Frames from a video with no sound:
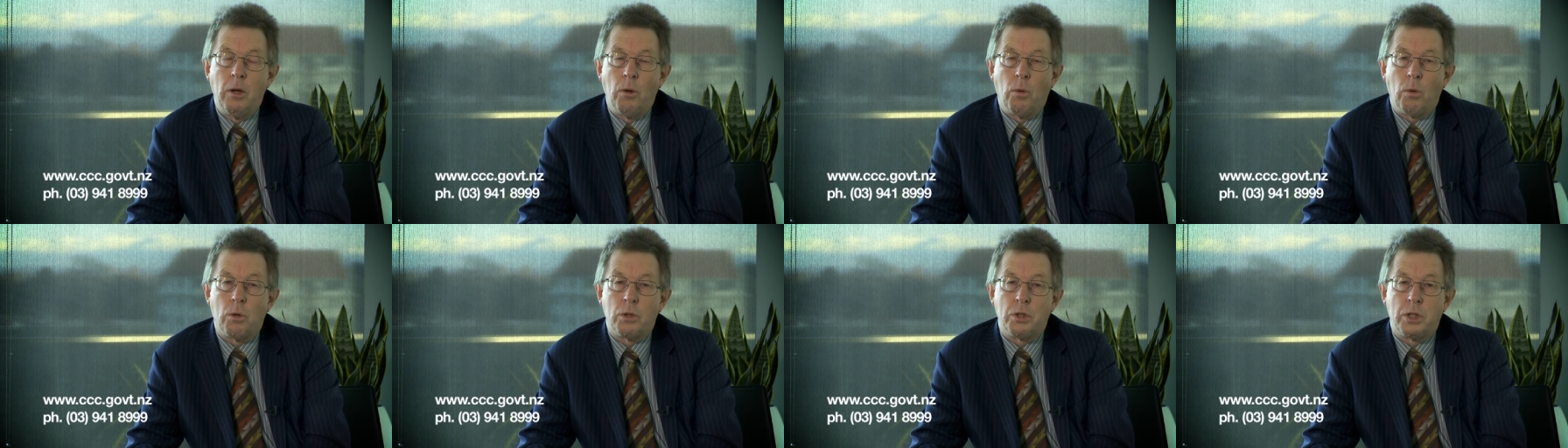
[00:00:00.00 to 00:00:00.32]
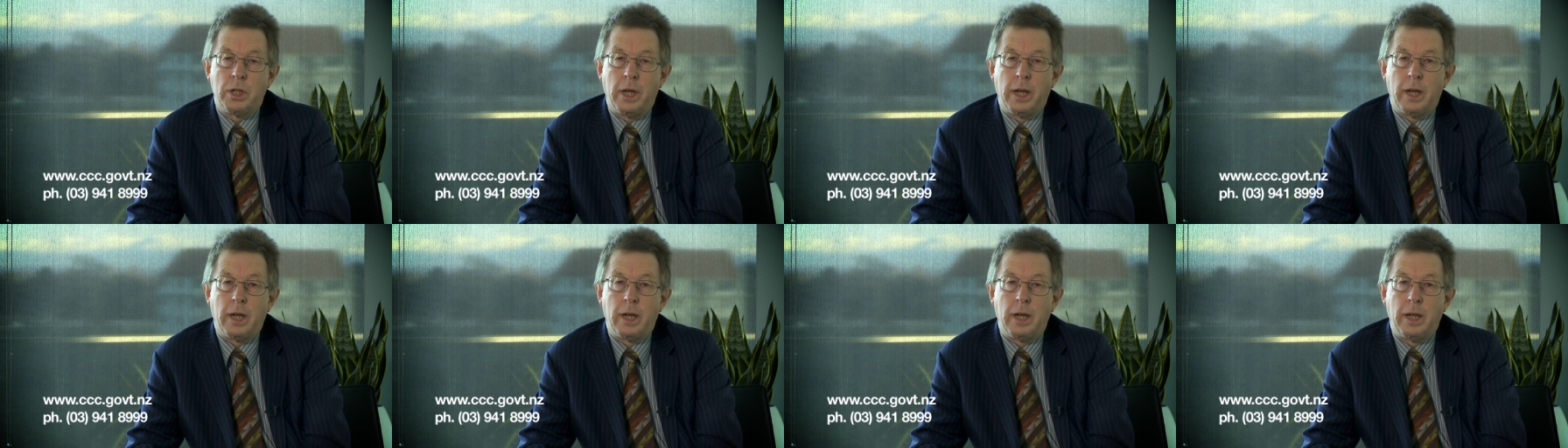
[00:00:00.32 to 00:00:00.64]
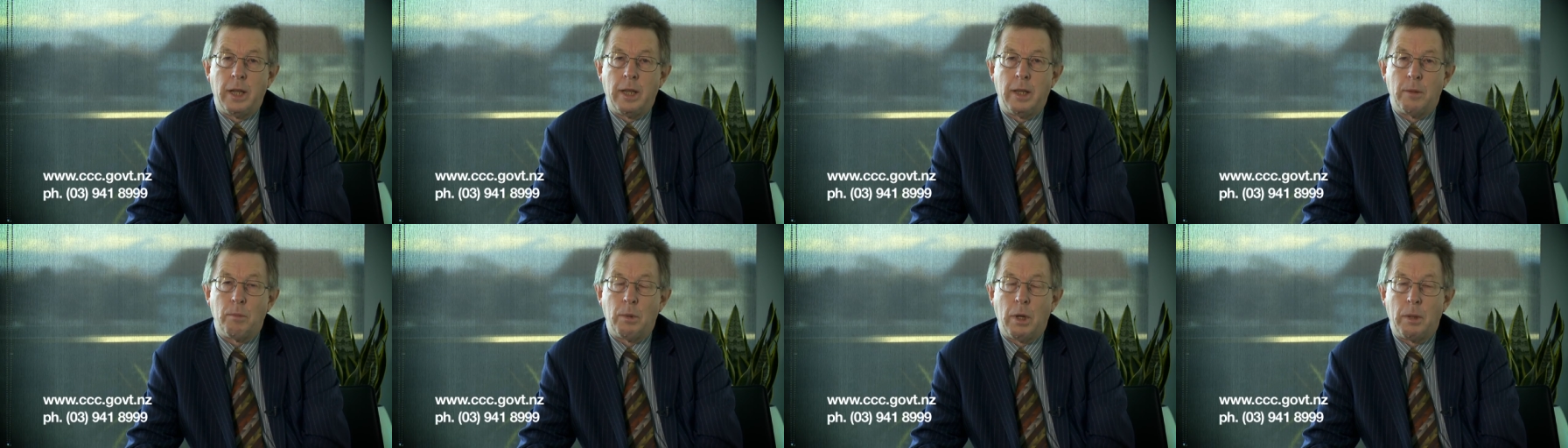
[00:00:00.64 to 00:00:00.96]
Or
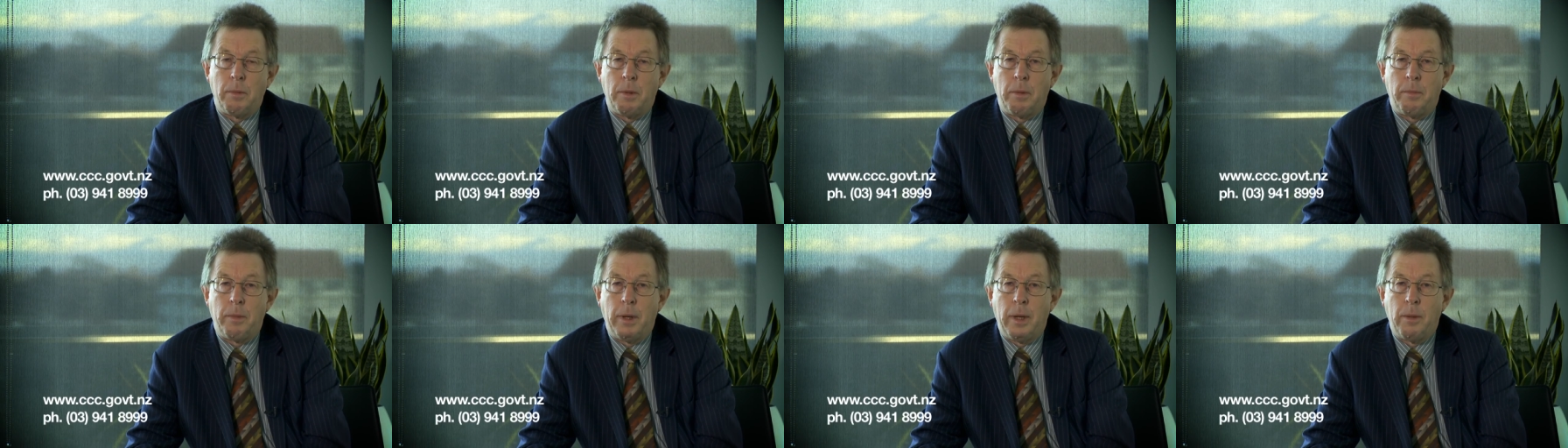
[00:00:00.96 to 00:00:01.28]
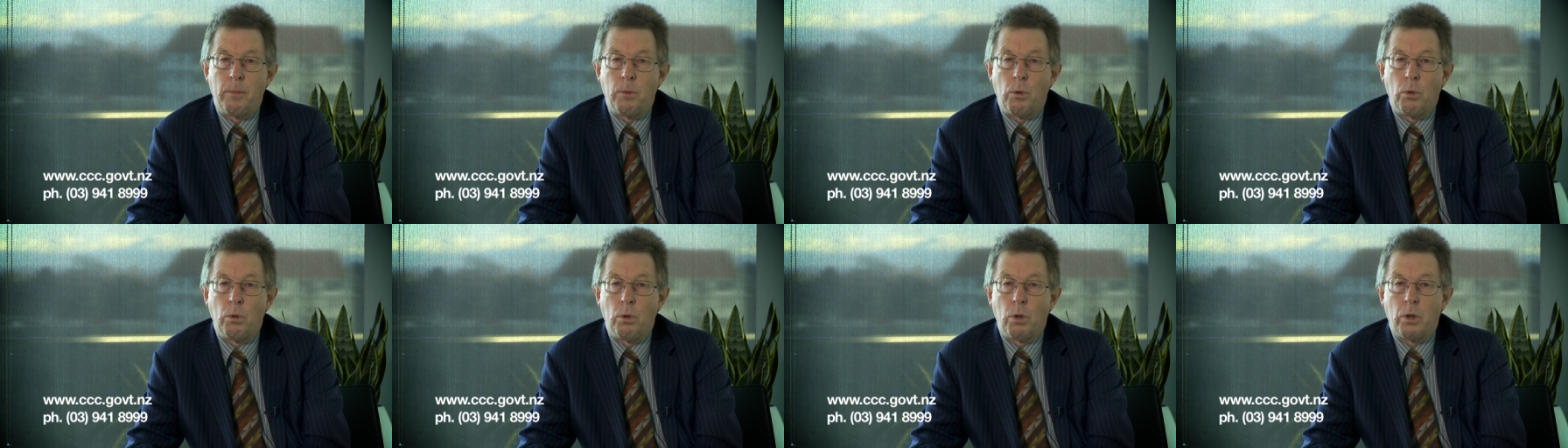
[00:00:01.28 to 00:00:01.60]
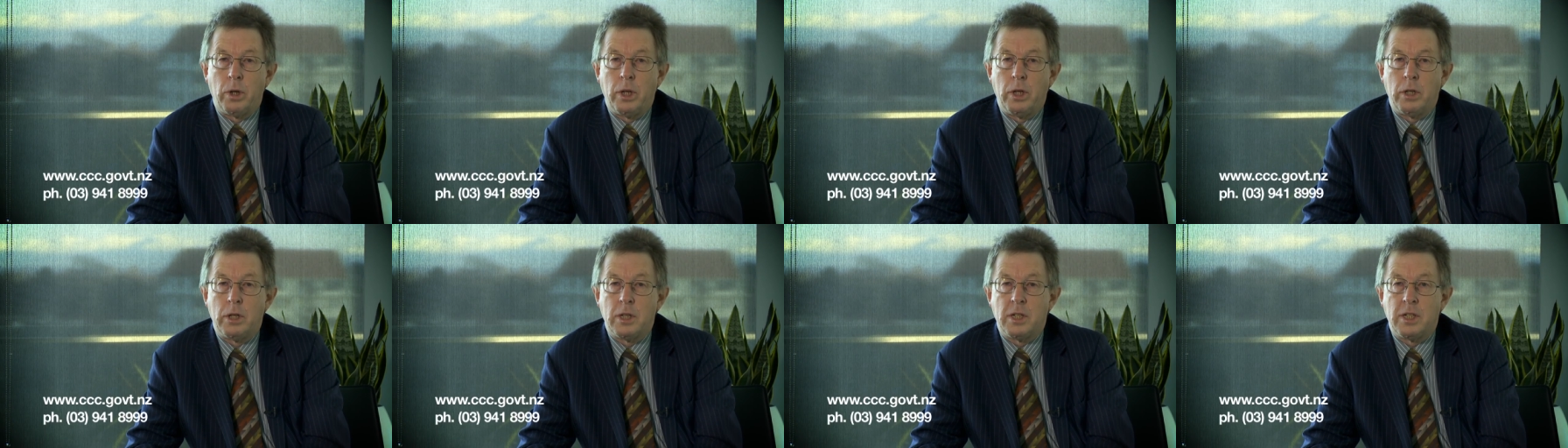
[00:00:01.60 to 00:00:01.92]
secondly, there may be people
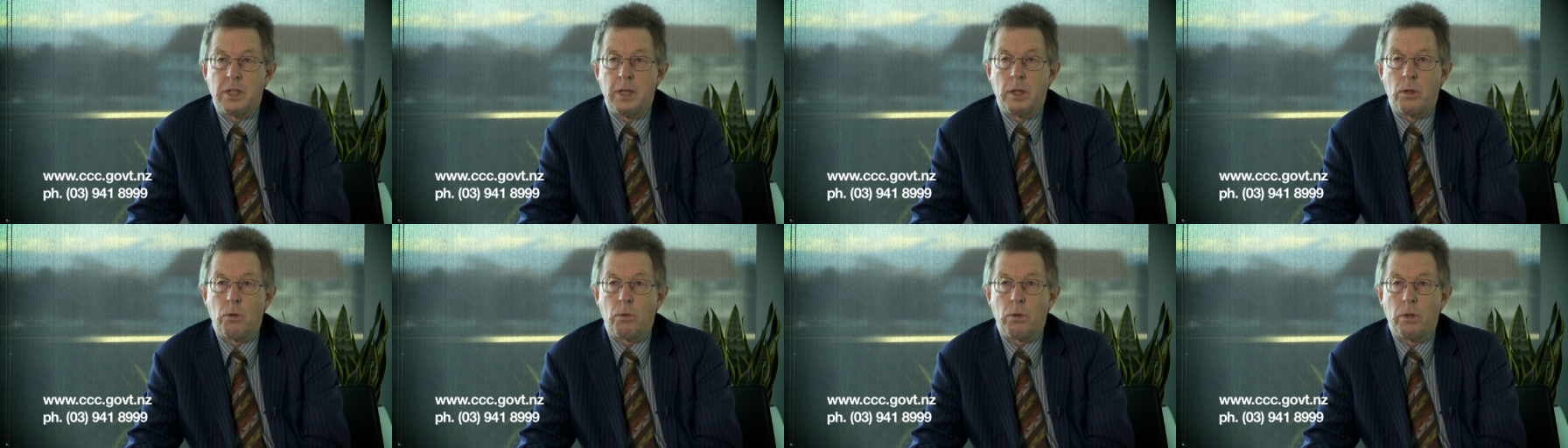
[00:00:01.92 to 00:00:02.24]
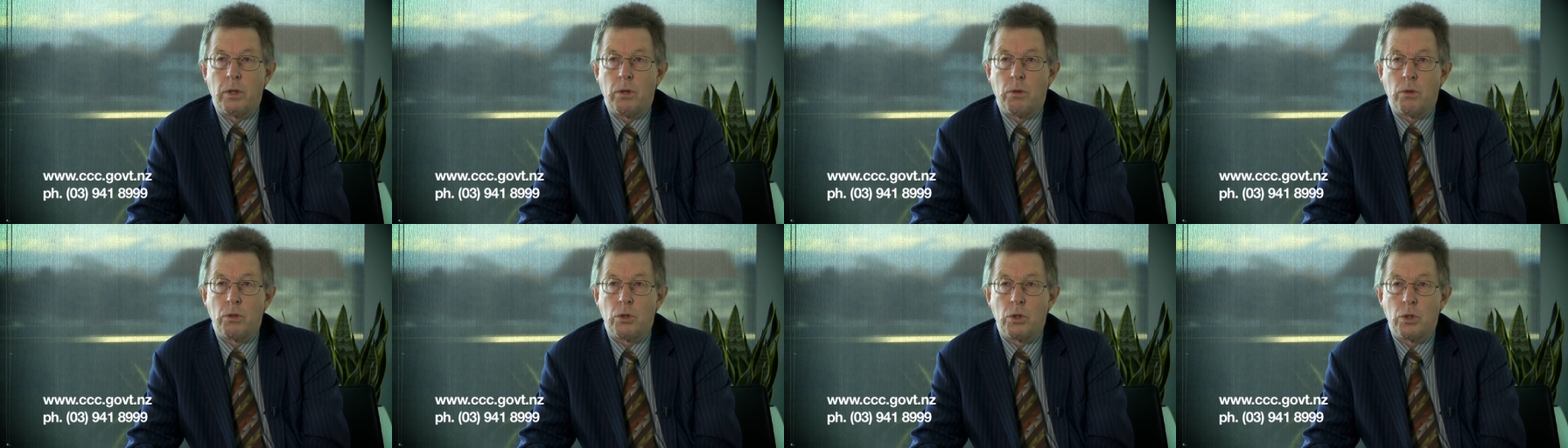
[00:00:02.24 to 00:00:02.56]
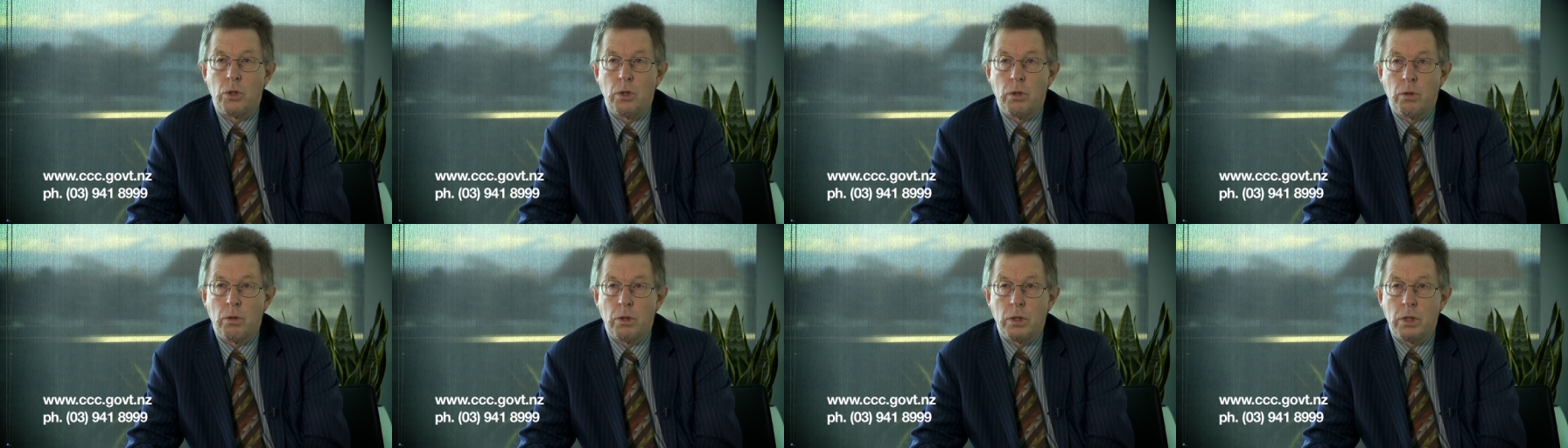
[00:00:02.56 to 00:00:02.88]
looking to settle with their
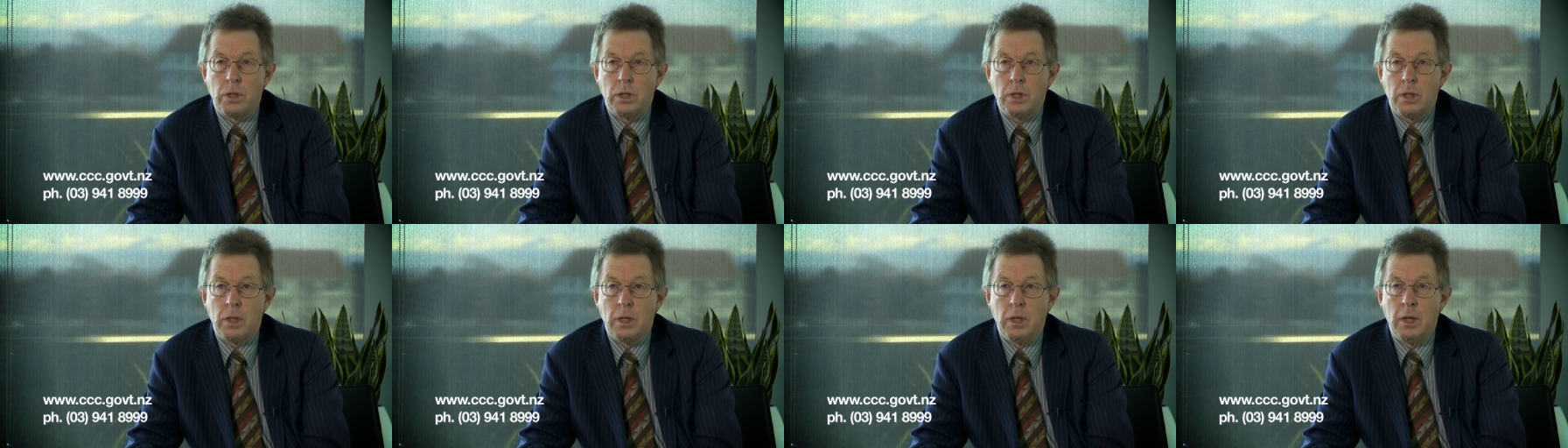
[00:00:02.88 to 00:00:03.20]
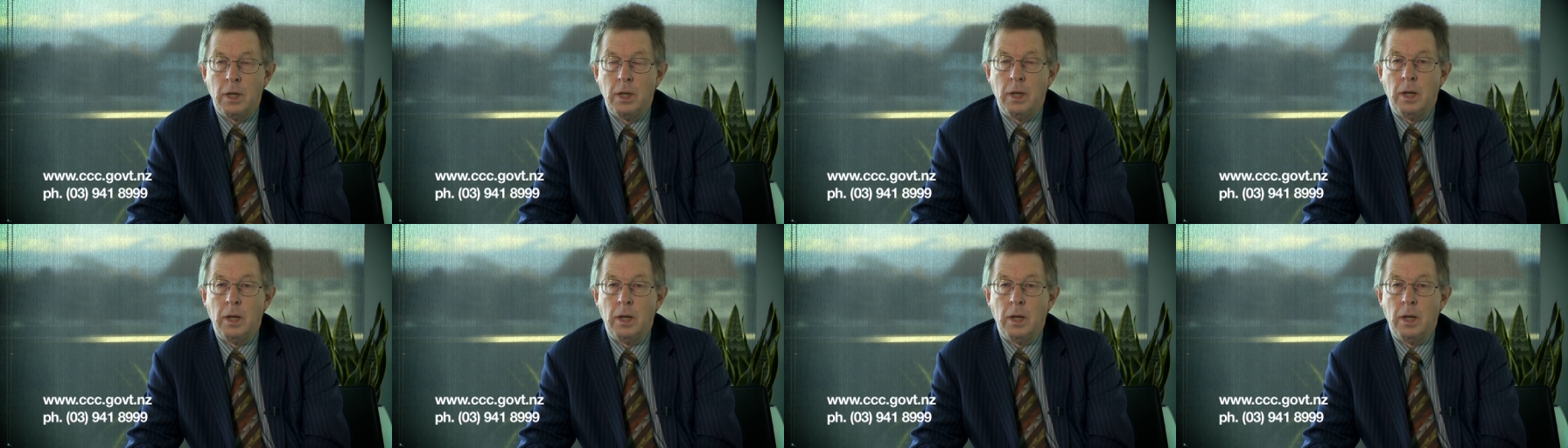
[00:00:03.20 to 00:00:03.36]
insurers